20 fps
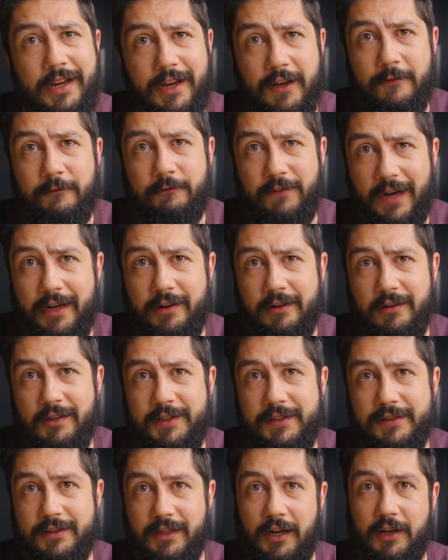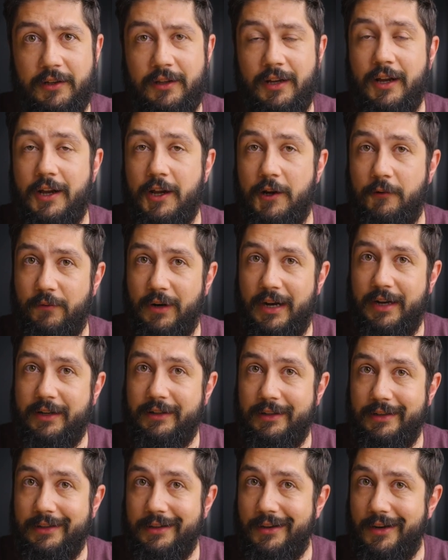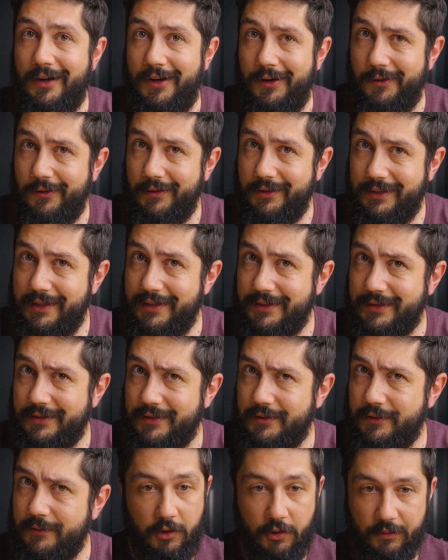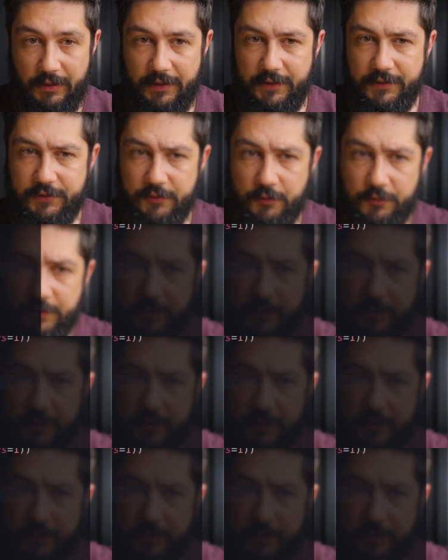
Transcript: can finally start writing our tests. Alright, so